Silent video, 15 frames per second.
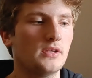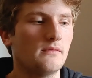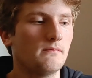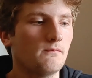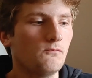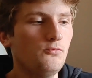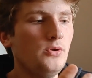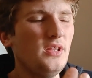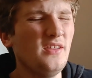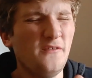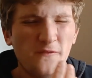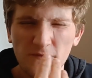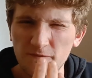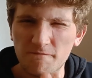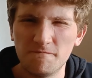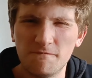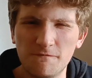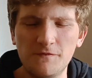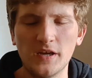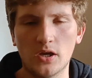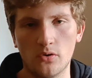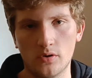like really
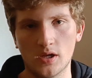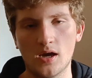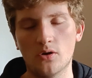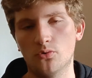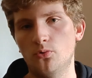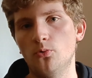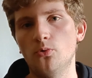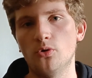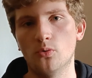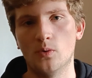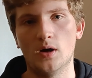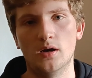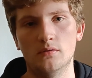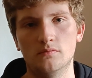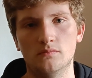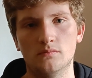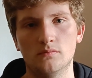figuring out who you are.